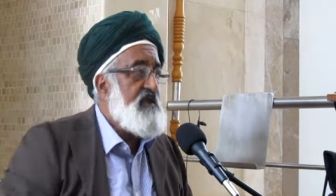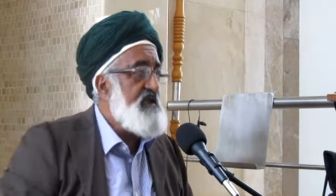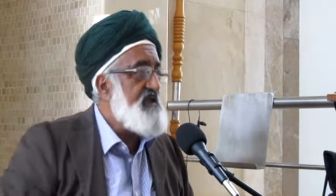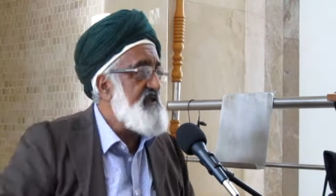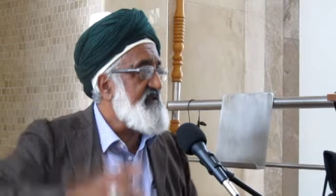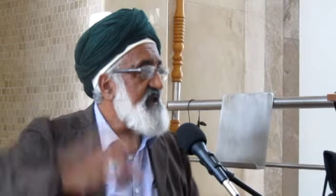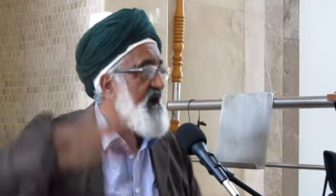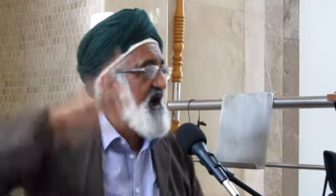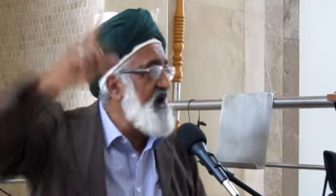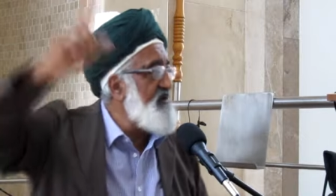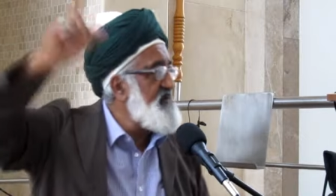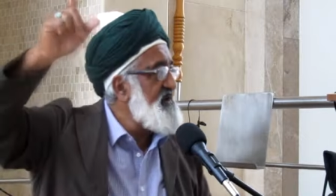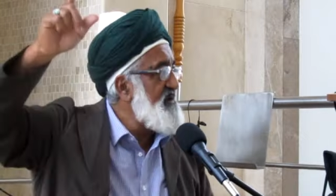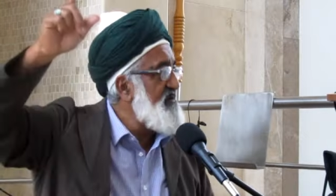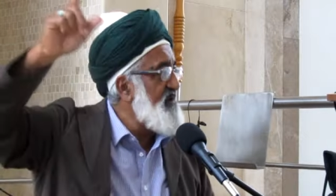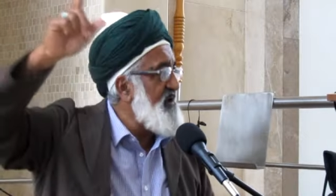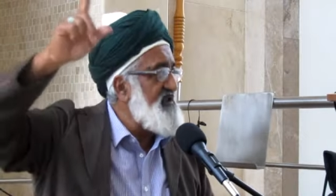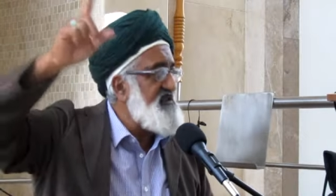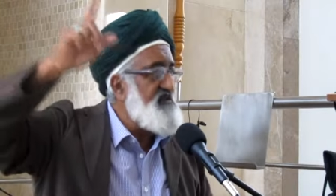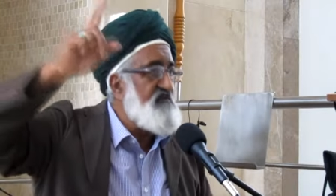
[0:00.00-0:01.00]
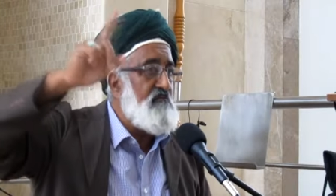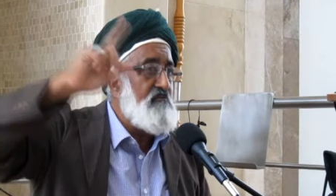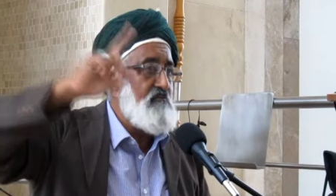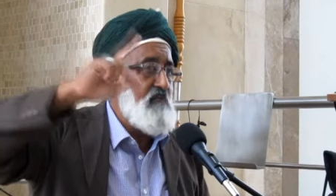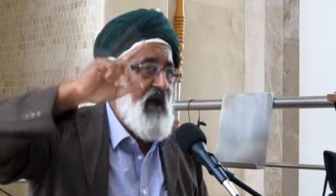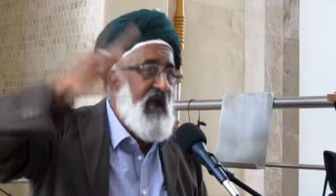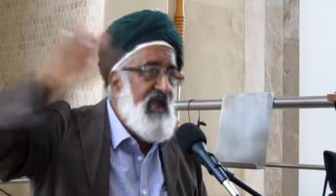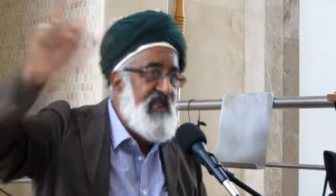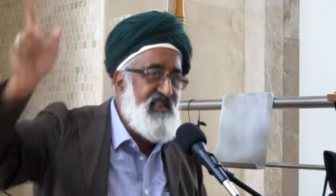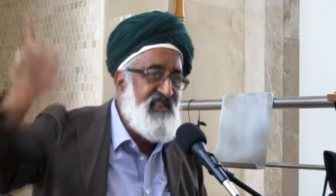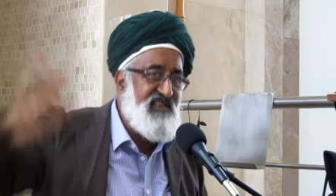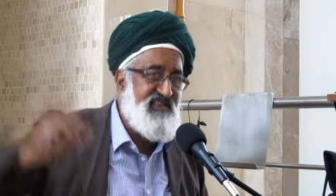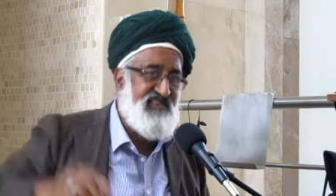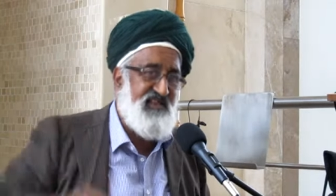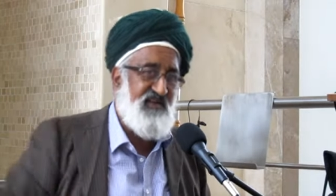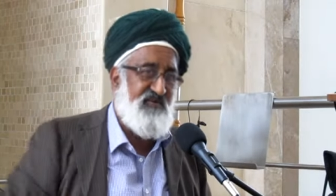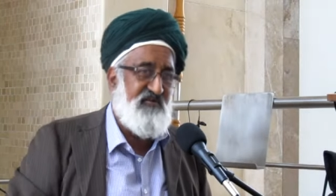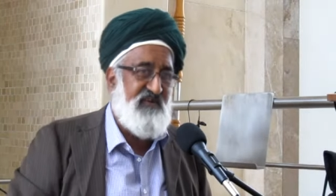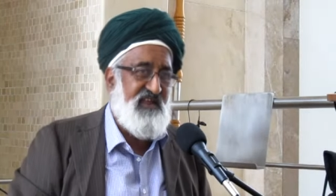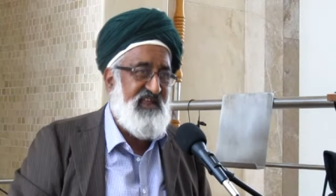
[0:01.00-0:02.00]
His army was miles
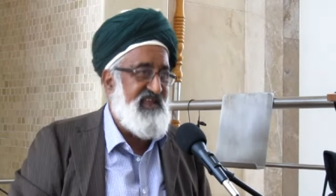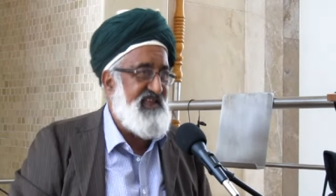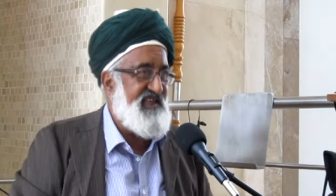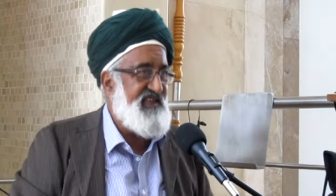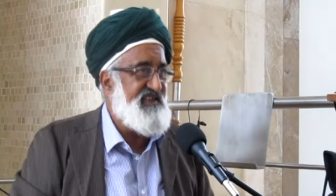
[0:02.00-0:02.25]
away.